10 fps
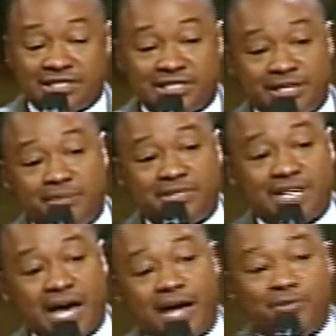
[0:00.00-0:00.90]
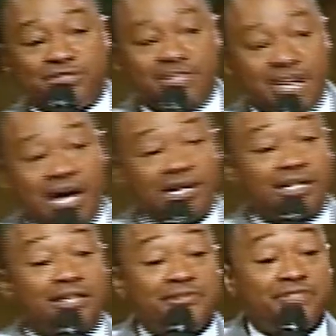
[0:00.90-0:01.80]
sometimes you're not
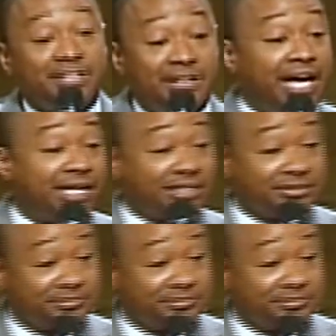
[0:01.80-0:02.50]
going to feel like it.